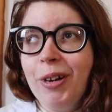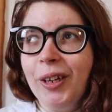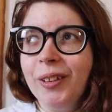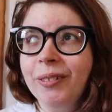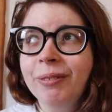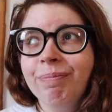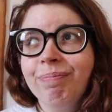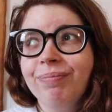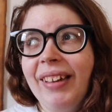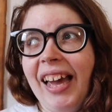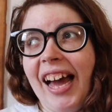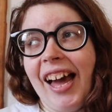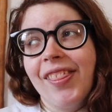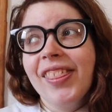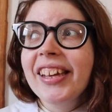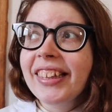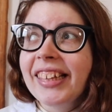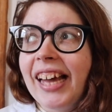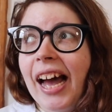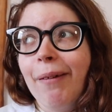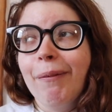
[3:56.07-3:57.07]
Well, at
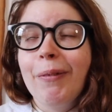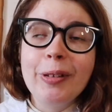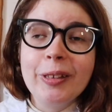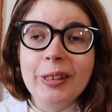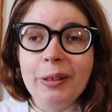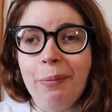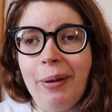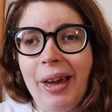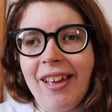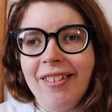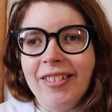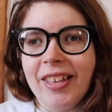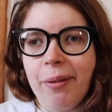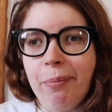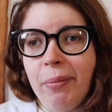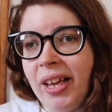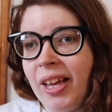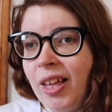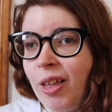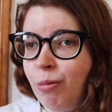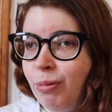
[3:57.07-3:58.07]
the time it was amazing
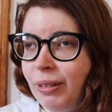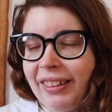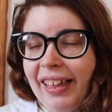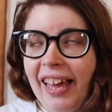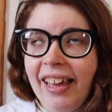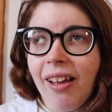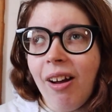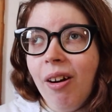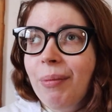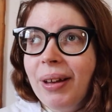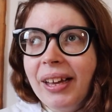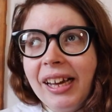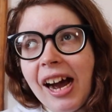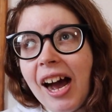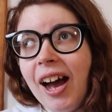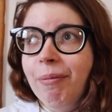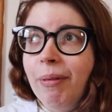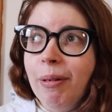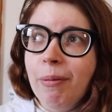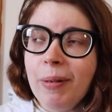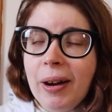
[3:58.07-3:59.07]
because it was like, oh my
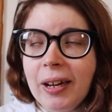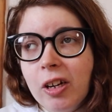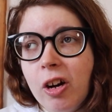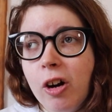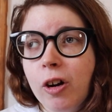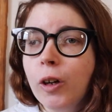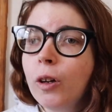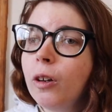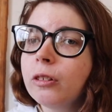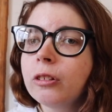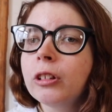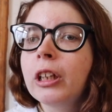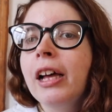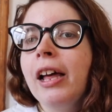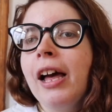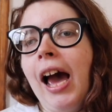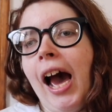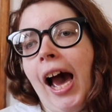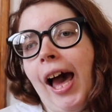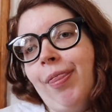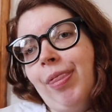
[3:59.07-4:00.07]
god, we won gold.
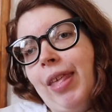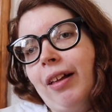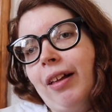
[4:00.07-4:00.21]
And